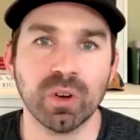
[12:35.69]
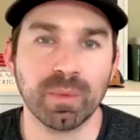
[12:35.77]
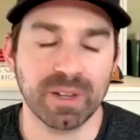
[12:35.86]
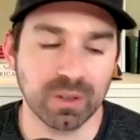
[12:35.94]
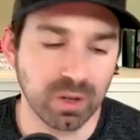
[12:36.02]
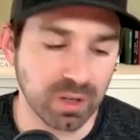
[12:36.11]
I
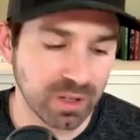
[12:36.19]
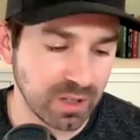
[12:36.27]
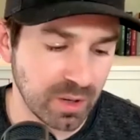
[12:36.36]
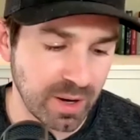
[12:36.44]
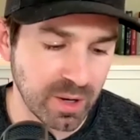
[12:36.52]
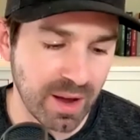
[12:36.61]
mean, look,
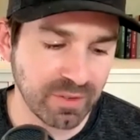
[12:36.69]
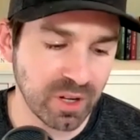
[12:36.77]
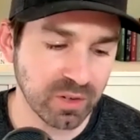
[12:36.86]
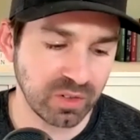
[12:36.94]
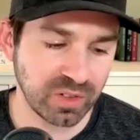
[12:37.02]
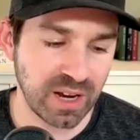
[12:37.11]
you, you have to
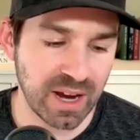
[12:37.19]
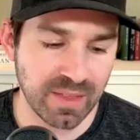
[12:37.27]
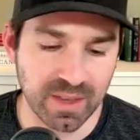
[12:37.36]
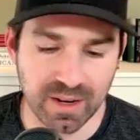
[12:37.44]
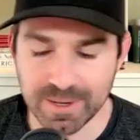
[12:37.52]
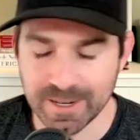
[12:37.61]
understand
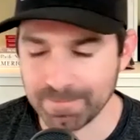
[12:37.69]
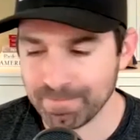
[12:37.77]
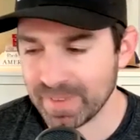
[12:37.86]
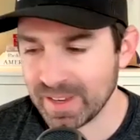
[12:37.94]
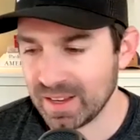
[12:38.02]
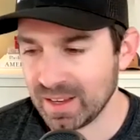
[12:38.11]
that. I mean,
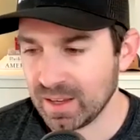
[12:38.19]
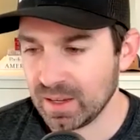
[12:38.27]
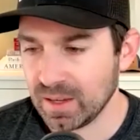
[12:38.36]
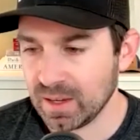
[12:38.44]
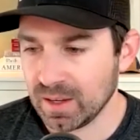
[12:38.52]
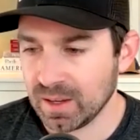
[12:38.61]

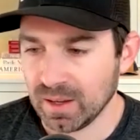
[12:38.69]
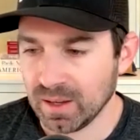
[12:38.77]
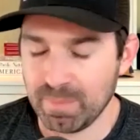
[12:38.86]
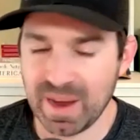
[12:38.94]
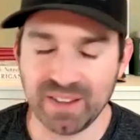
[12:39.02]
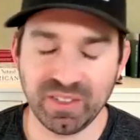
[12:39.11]

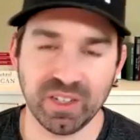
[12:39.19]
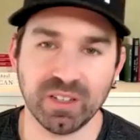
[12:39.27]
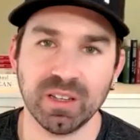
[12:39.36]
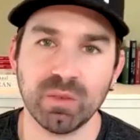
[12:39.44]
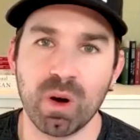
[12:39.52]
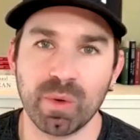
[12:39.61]

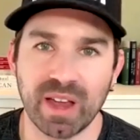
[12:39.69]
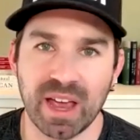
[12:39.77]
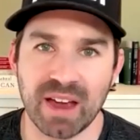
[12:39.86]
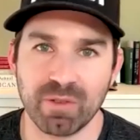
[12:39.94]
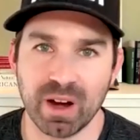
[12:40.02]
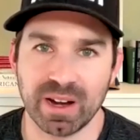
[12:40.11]
basically, what we
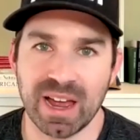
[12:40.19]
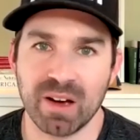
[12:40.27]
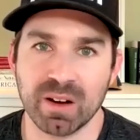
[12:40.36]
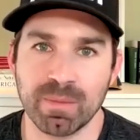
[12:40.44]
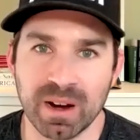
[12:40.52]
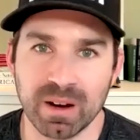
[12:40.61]
have right now
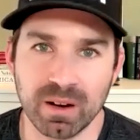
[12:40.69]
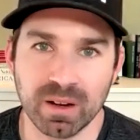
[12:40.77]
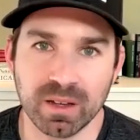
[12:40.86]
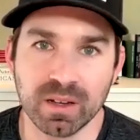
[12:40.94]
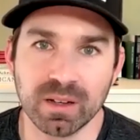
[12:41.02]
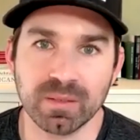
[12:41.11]
in
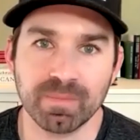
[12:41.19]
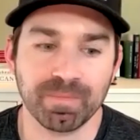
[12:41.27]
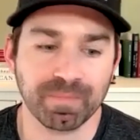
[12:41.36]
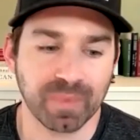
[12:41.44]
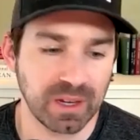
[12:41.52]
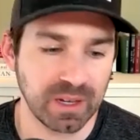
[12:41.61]
America
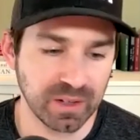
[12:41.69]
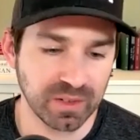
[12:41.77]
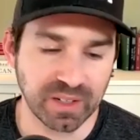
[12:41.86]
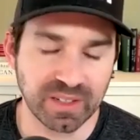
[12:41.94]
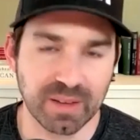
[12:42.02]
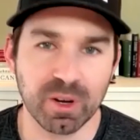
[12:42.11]
is
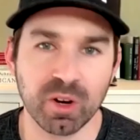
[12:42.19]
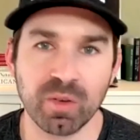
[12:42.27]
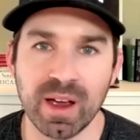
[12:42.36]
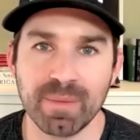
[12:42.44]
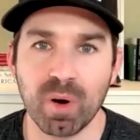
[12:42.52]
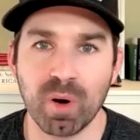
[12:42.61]
a
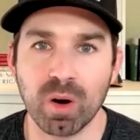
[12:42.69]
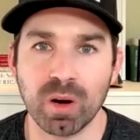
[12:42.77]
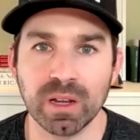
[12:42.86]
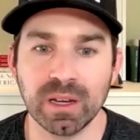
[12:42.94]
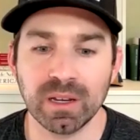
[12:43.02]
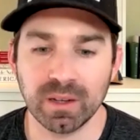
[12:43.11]
Democrat
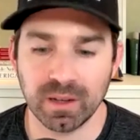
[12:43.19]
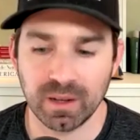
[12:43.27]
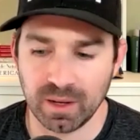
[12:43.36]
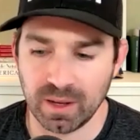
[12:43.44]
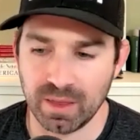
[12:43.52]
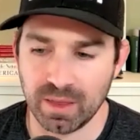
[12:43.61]
Party
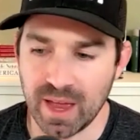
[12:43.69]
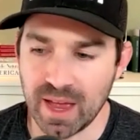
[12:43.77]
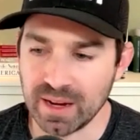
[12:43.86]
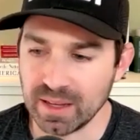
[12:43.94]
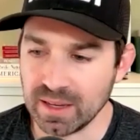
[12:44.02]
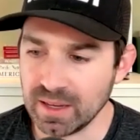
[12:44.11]

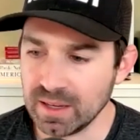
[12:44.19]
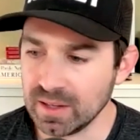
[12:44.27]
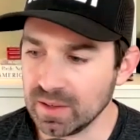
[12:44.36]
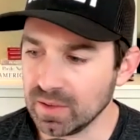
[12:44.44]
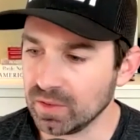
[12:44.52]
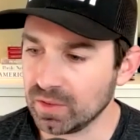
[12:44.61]
that
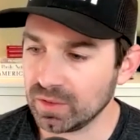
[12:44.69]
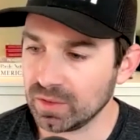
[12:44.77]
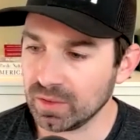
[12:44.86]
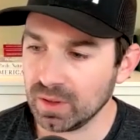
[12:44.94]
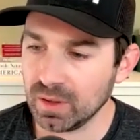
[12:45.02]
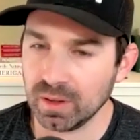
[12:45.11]
is
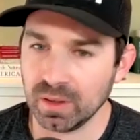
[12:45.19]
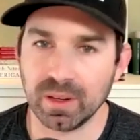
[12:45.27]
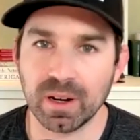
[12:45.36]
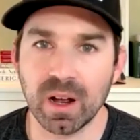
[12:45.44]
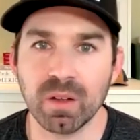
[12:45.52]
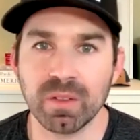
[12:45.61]
you
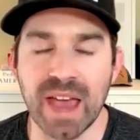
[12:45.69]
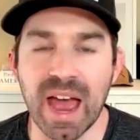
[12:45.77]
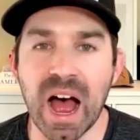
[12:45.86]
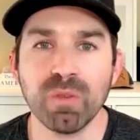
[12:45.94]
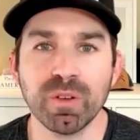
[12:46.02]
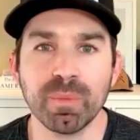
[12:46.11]
know, the
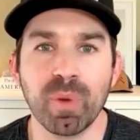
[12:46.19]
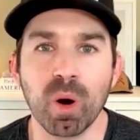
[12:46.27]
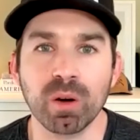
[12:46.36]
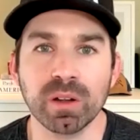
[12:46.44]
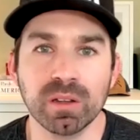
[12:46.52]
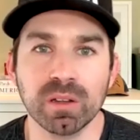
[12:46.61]
alpha
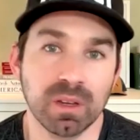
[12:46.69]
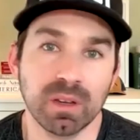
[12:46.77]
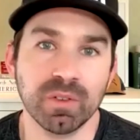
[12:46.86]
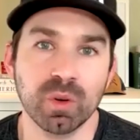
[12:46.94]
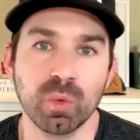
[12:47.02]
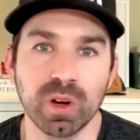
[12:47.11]
party,
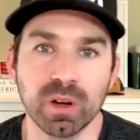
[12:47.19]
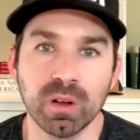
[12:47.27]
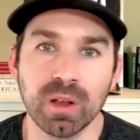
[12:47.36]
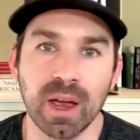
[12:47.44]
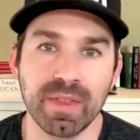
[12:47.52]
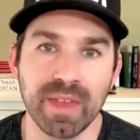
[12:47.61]
if you
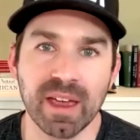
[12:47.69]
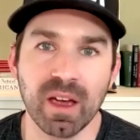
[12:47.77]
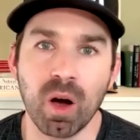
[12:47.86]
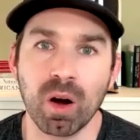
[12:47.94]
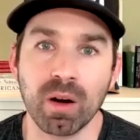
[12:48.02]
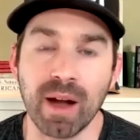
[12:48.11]
will, and they
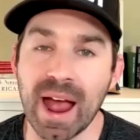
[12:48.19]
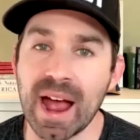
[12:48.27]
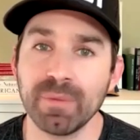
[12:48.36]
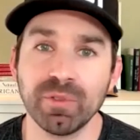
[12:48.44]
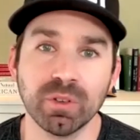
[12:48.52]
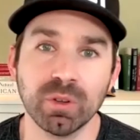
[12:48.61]
are
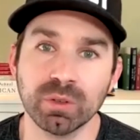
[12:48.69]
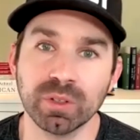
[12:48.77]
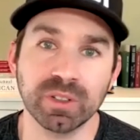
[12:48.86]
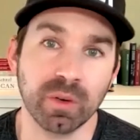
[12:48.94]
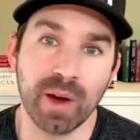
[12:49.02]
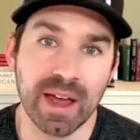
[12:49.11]
absolutely
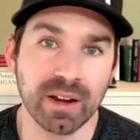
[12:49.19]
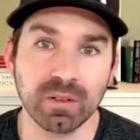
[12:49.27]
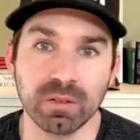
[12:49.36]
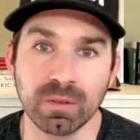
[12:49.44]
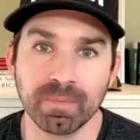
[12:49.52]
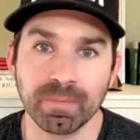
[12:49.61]
tyrannical.